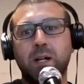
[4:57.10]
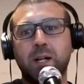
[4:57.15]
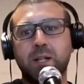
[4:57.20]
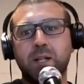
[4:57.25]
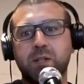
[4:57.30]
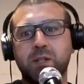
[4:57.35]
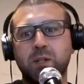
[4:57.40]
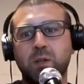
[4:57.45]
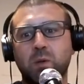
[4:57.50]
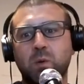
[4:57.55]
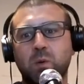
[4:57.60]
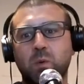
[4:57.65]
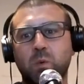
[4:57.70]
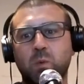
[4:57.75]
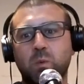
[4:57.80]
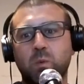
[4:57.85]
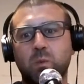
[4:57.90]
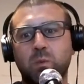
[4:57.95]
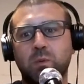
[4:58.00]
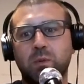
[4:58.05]

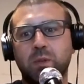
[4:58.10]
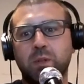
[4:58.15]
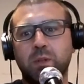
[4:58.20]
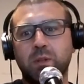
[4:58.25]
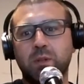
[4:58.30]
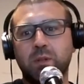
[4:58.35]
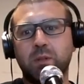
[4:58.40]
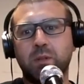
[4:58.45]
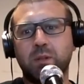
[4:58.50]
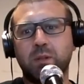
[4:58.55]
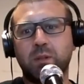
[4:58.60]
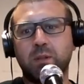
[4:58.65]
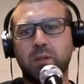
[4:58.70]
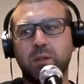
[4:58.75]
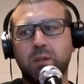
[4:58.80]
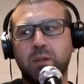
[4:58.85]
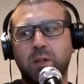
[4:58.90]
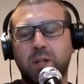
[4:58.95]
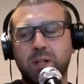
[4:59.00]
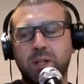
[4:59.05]
So
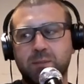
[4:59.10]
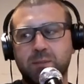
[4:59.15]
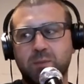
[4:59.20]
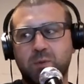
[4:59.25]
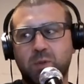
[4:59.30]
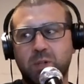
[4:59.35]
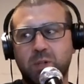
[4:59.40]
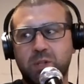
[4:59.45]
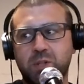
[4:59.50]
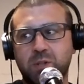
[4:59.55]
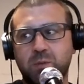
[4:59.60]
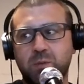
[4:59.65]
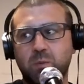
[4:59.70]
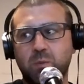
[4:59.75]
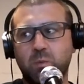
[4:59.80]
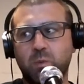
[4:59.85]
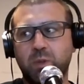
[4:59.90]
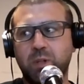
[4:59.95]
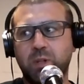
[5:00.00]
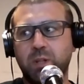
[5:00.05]
awesome question.
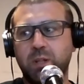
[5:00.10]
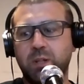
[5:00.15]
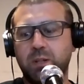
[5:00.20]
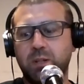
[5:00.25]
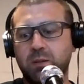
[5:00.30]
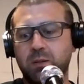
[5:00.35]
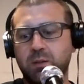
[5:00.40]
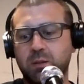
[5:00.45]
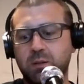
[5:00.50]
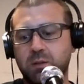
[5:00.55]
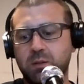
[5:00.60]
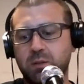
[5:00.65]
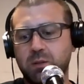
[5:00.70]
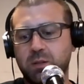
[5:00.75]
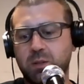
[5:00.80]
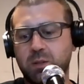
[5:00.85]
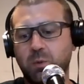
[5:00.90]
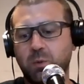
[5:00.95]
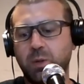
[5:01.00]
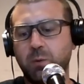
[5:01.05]

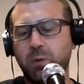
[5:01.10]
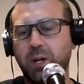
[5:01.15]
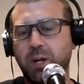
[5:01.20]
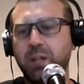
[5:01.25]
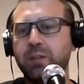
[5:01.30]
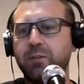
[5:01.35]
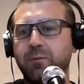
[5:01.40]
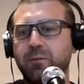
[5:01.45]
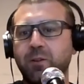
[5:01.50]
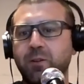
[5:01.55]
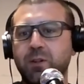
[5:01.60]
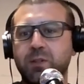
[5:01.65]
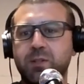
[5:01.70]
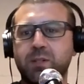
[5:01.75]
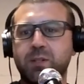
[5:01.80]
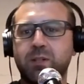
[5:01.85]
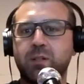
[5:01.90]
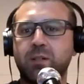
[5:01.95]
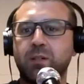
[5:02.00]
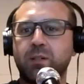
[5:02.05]
so we ran the
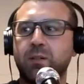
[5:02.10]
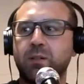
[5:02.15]
first